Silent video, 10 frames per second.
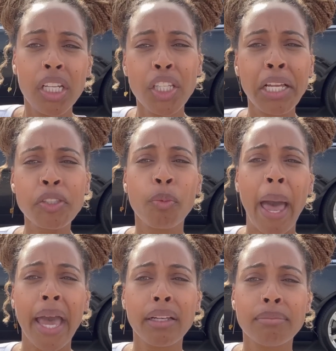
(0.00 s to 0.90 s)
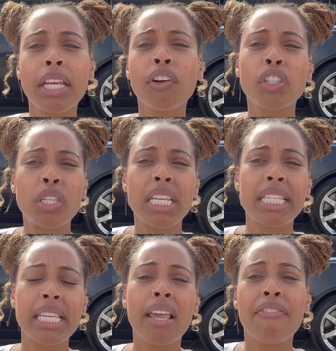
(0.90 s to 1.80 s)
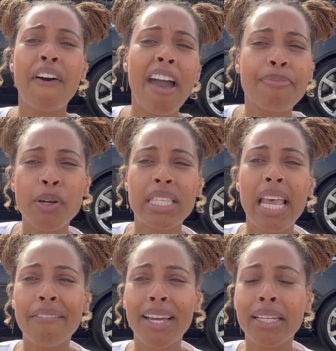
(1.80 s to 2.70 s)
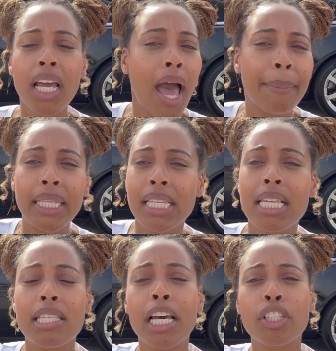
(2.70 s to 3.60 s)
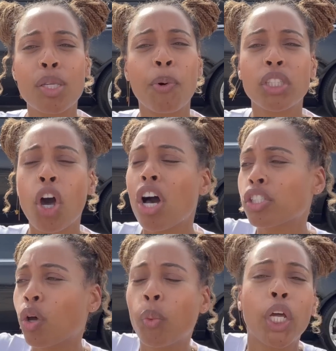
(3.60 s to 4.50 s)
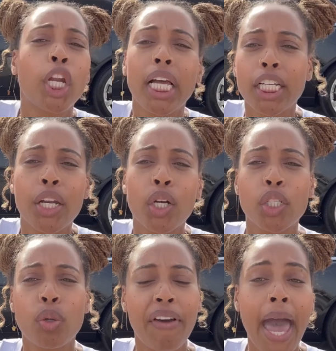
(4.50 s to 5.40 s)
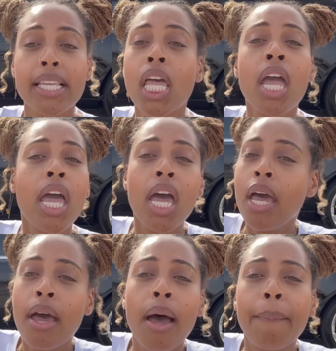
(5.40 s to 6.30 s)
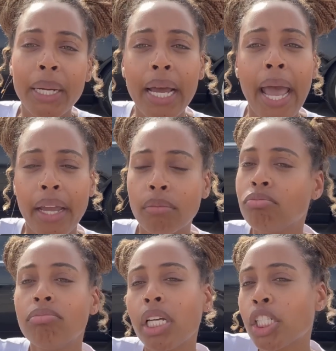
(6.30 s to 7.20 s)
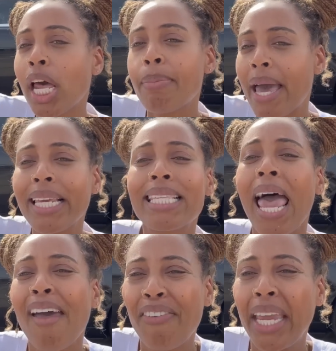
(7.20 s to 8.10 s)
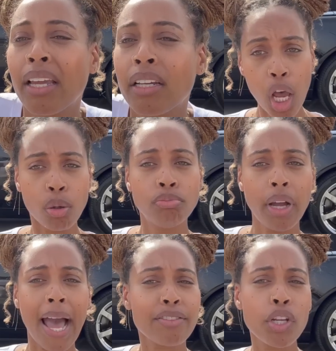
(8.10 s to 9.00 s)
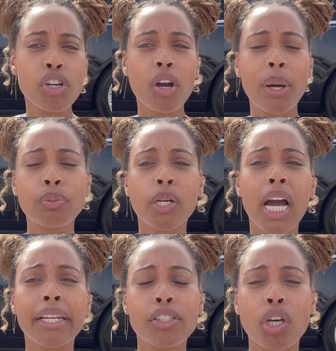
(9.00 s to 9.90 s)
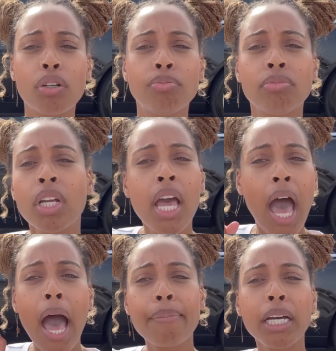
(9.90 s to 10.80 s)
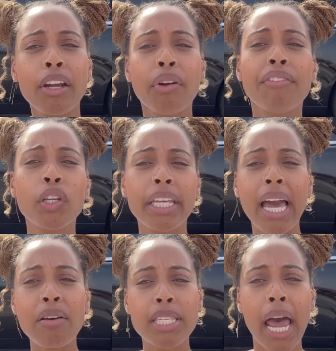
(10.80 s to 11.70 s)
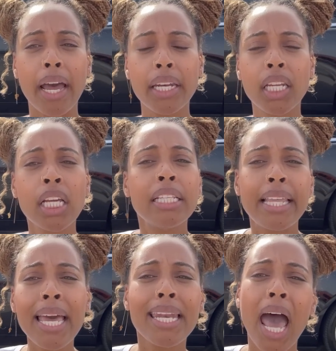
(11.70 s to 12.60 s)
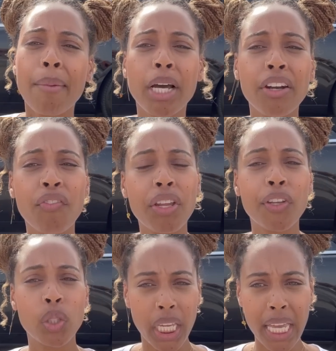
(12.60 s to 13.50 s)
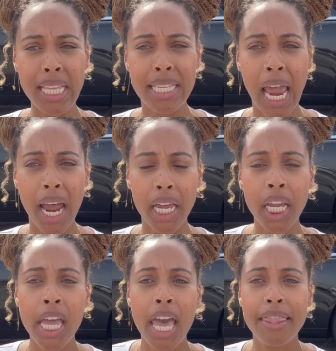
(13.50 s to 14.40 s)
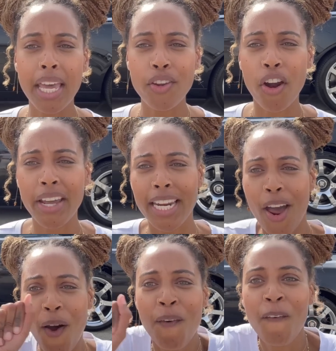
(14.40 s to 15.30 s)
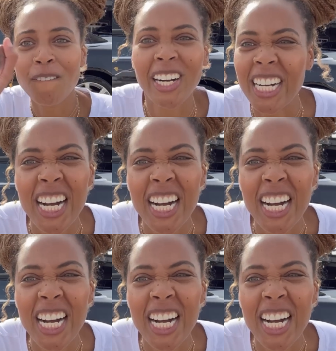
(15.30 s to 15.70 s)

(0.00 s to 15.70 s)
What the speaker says: Not too bad. 0 to 60, 5.7. I mean, this is not a sport car, so we're not gonna go too fast. But hey, it's not bad, it's heavy. So, as usual, what we're gonna do, I'm gonna review the outside, then I'm gonna review the inside, and then you already know, more